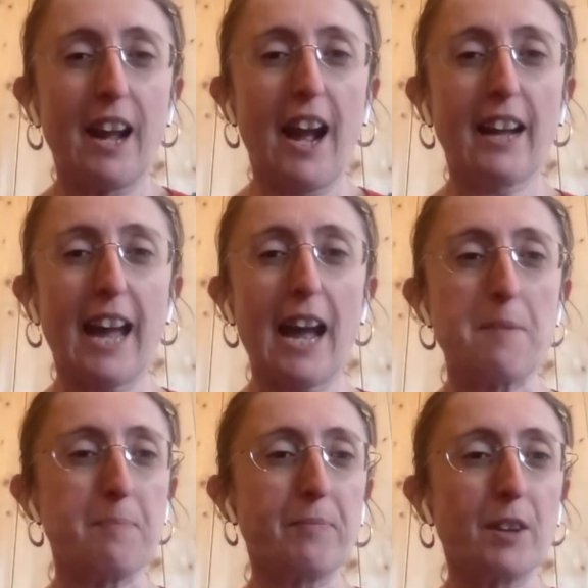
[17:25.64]

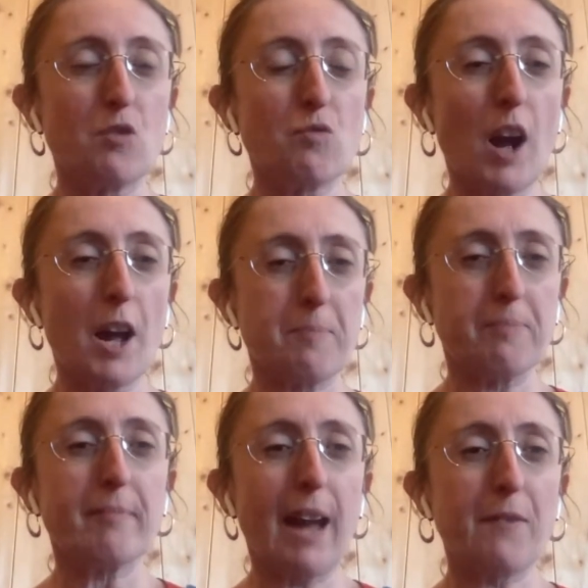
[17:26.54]
Okay, right.
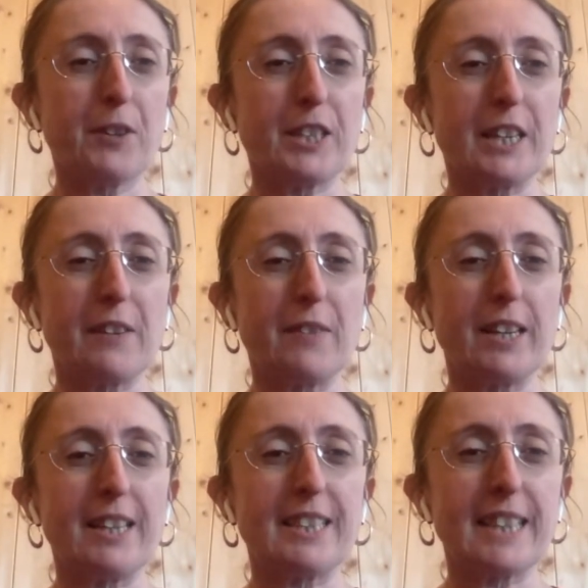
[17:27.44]
Have a good
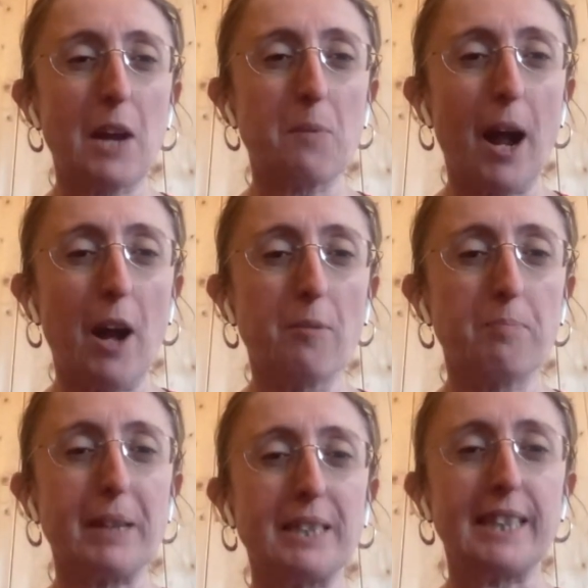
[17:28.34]
evening. Stay well.
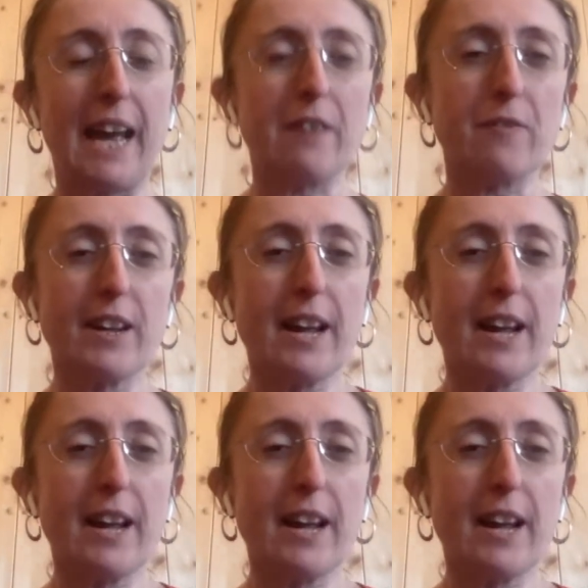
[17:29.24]
Be safe.